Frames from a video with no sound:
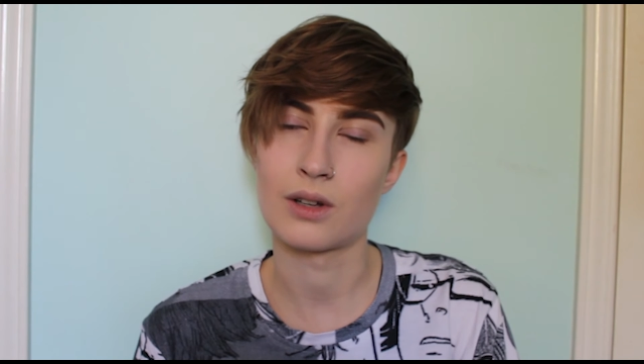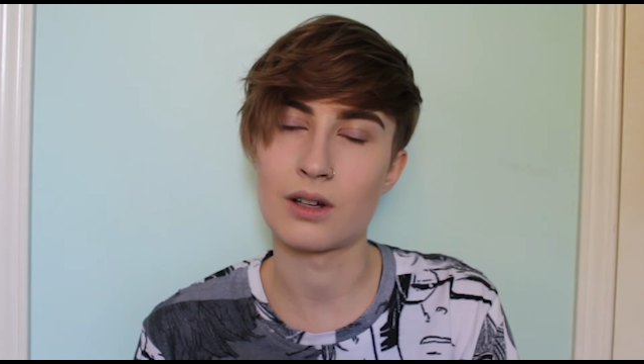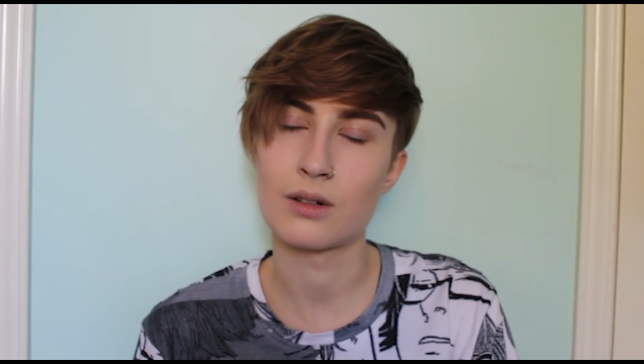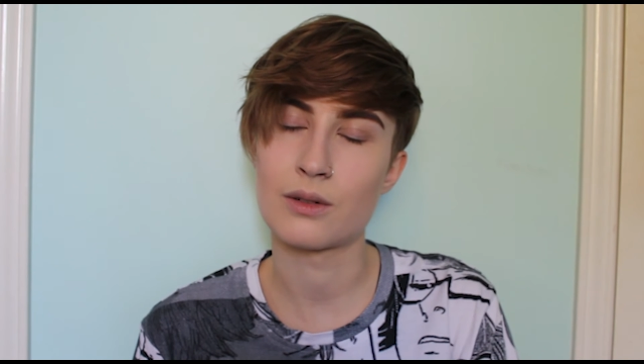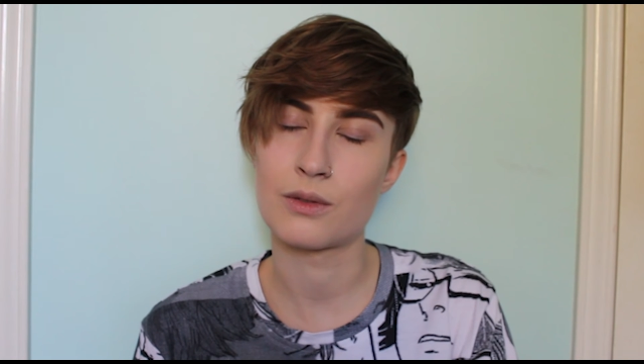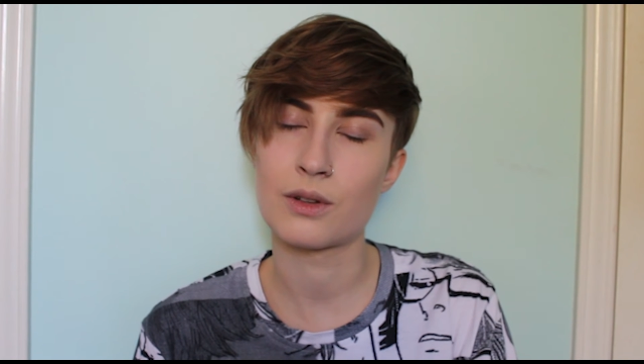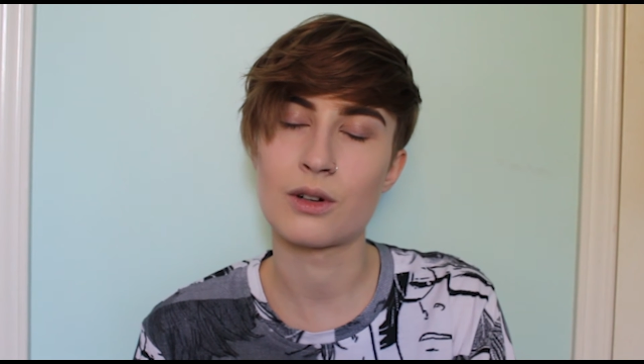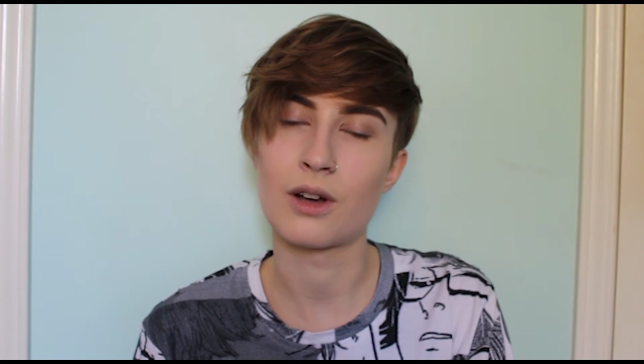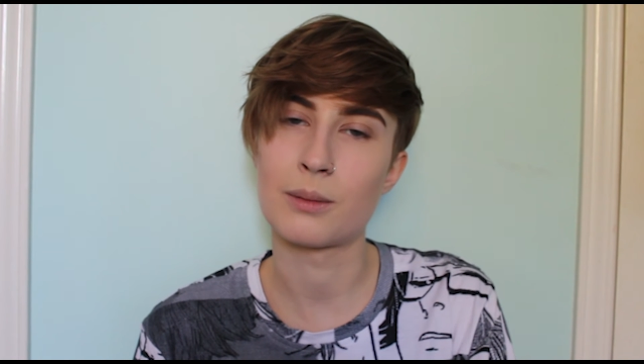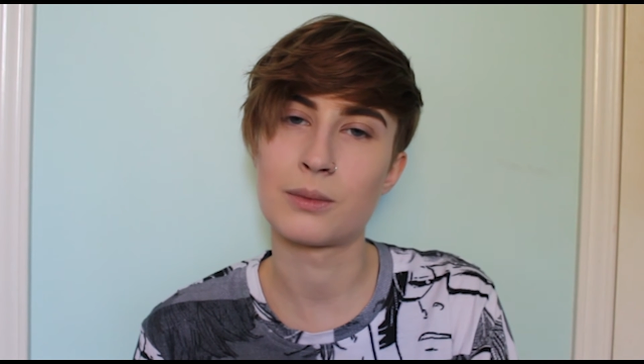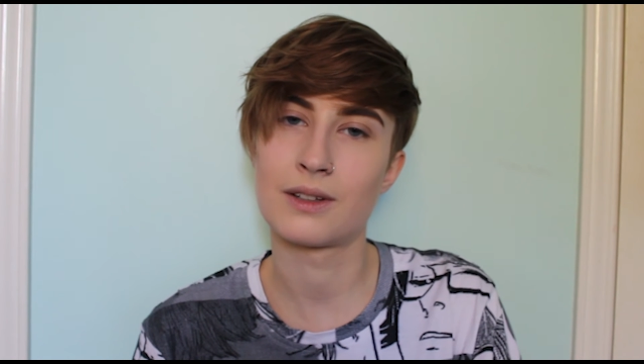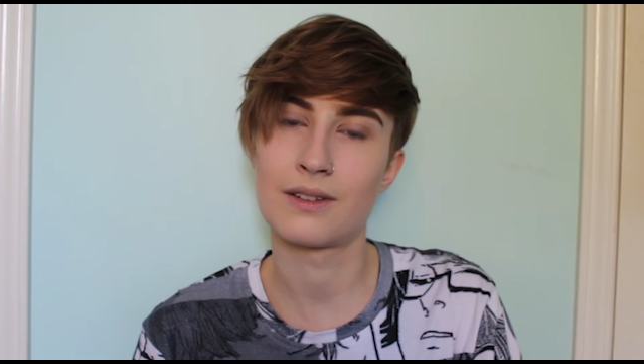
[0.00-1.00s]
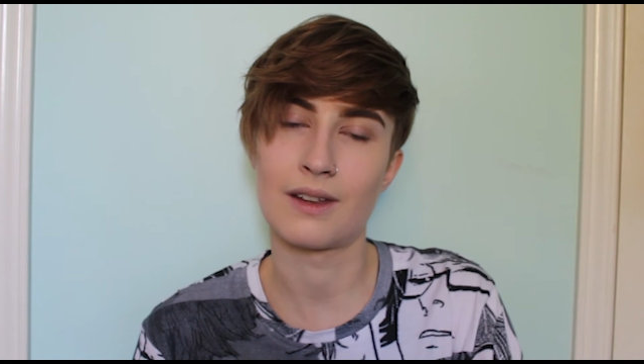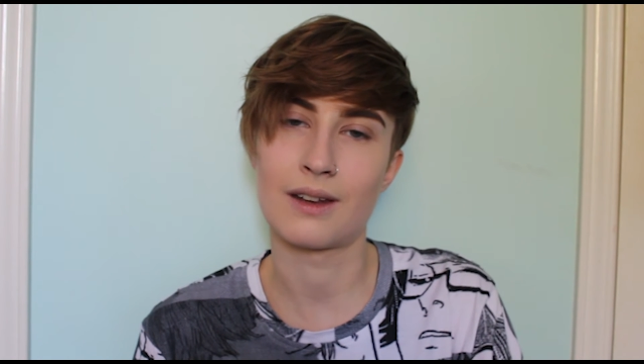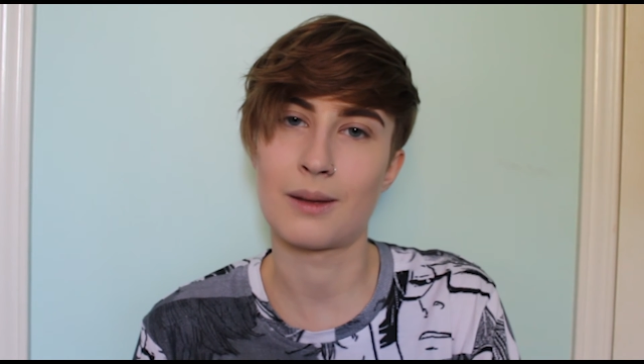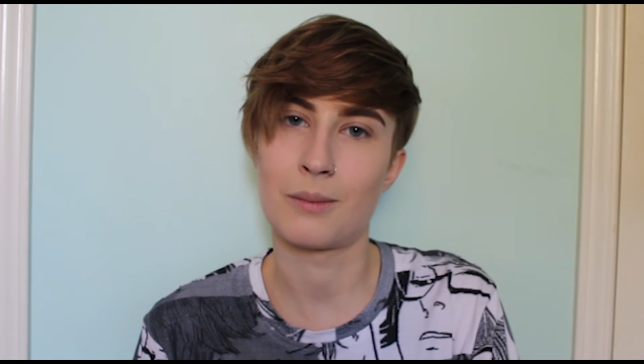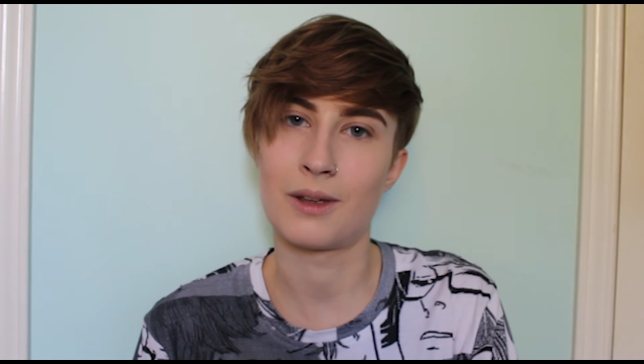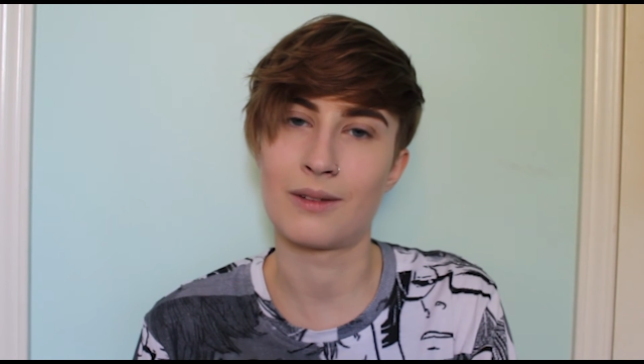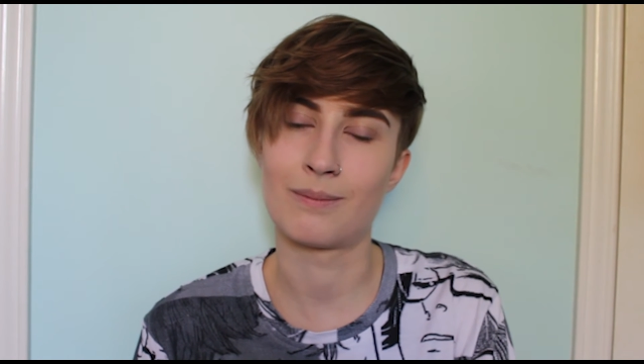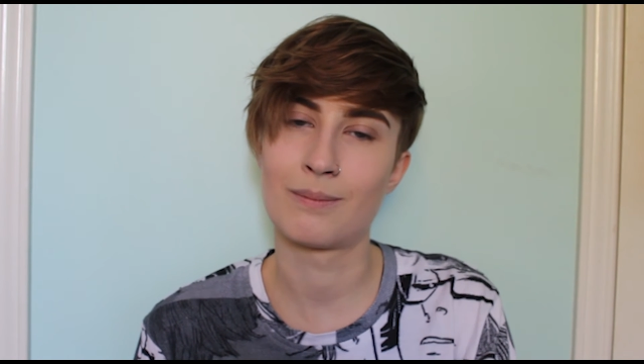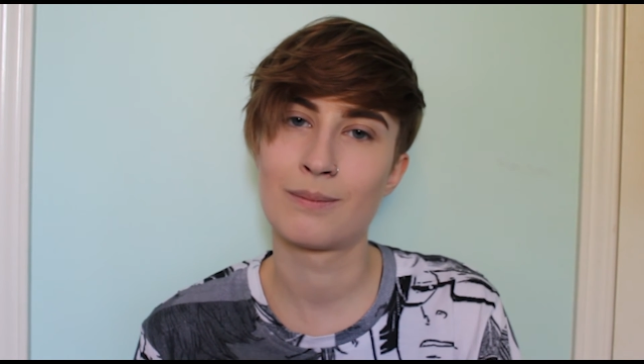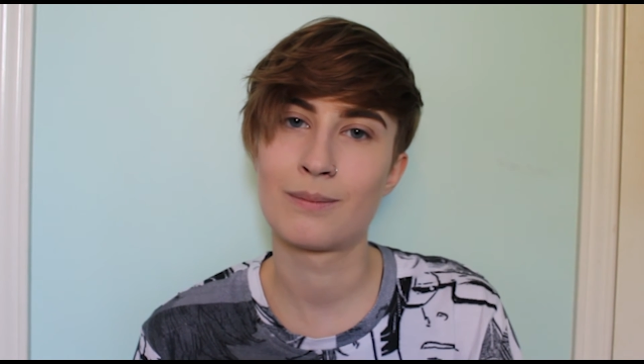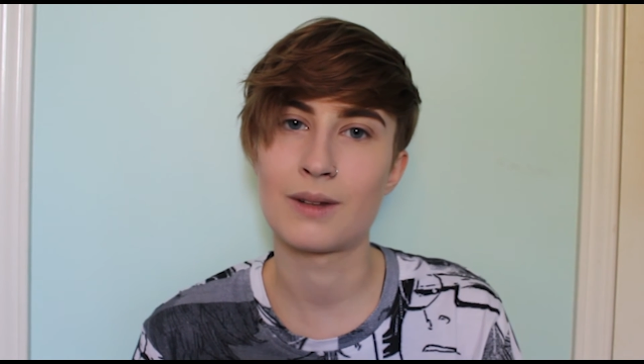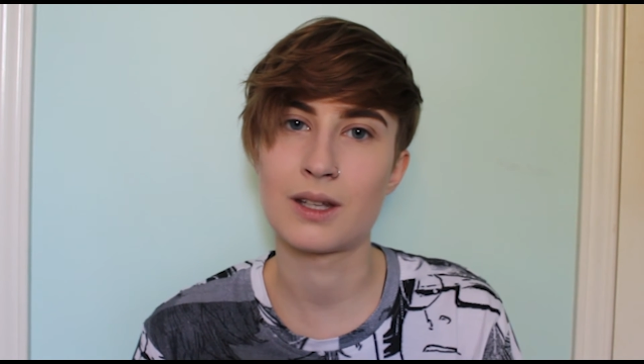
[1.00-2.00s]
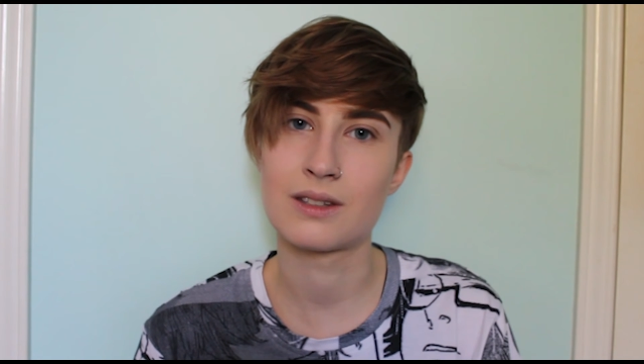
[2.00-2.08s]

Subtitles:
not, or if they're adopted, then I mean